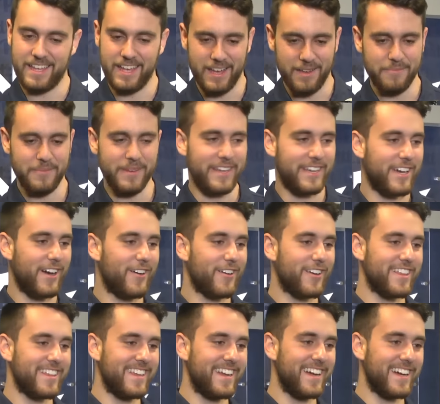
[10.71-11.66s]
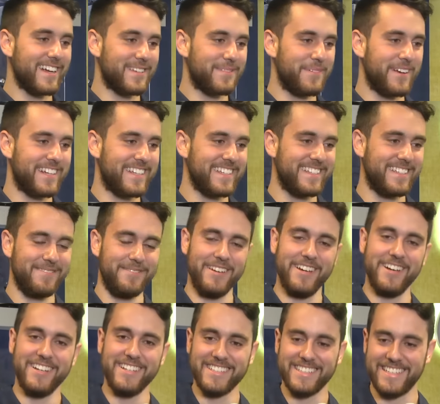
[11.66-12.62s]
A bit colder than I expected, to be
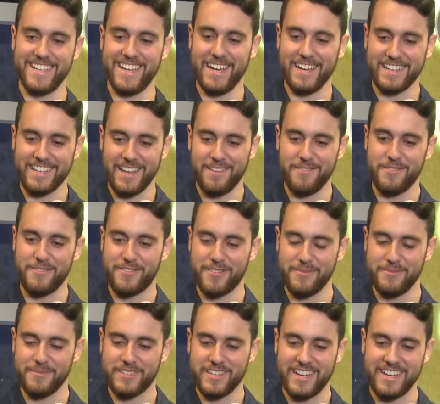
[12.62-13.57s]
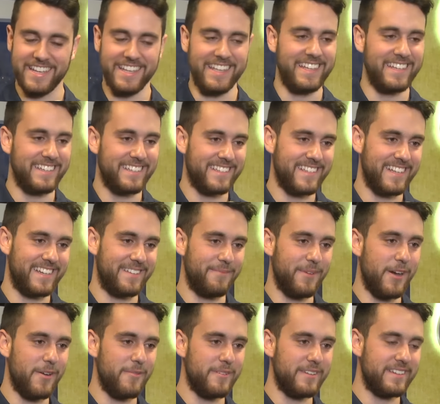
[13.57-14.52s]
honest. Coming from sunny
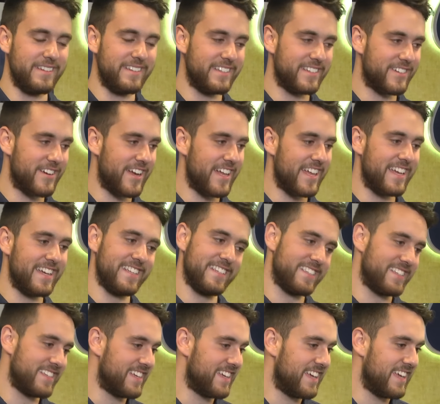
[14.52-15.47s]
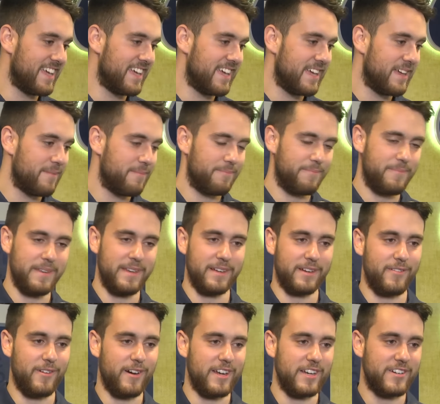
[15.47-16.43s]
Melbourne in Australia, has been
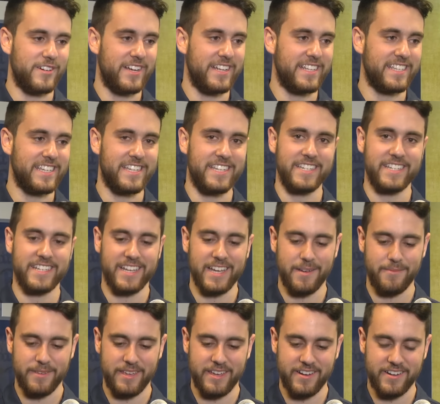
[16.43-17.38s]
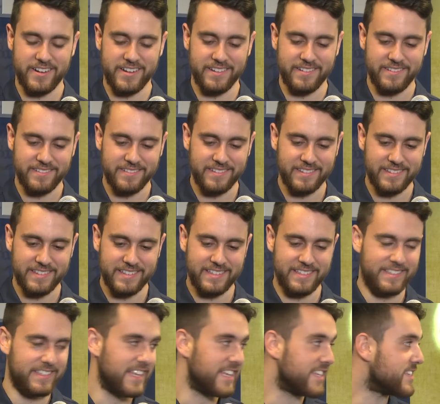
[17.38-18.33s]
quite a transition to come here and
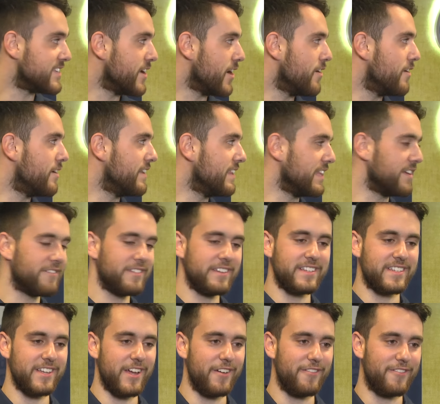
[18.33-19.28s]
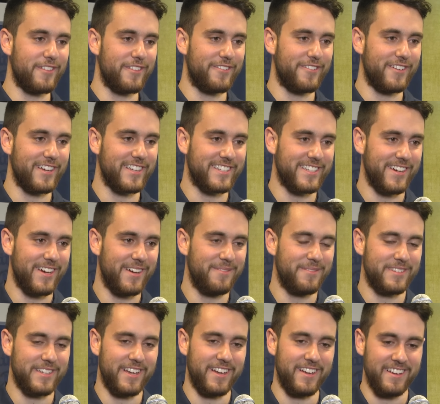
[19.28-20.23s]
see snow and live in snow for the first
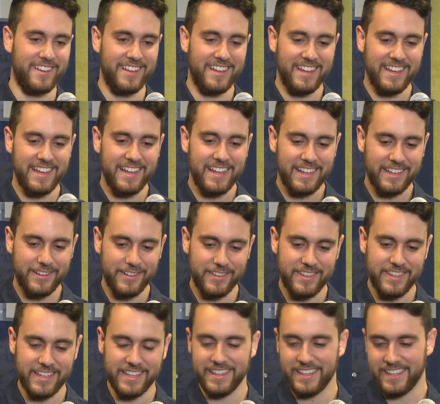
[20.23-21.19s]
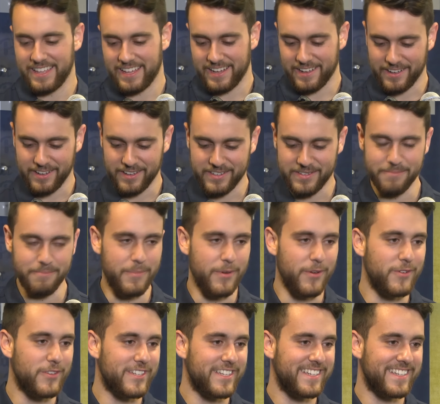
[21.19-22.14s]
time. So good thing that I got some
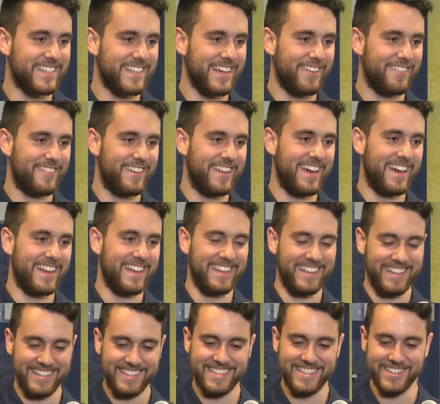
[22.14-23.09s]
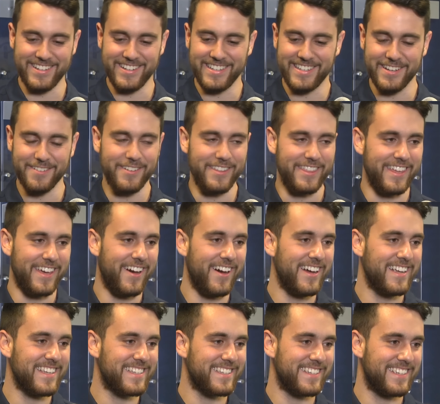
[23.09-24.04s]
boots and stuff now to sort of deal with the
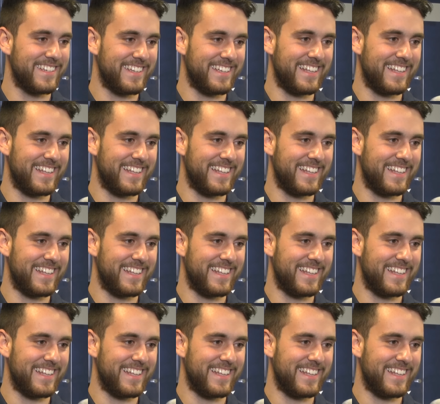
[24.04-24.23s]
ice.